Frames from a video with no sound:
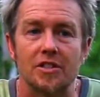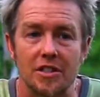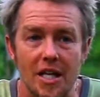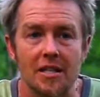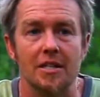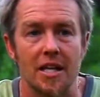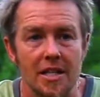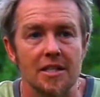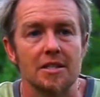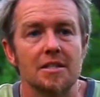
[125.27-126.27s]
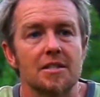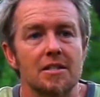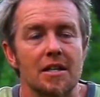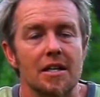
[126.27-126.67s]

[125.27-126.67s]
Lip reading: to 10 days,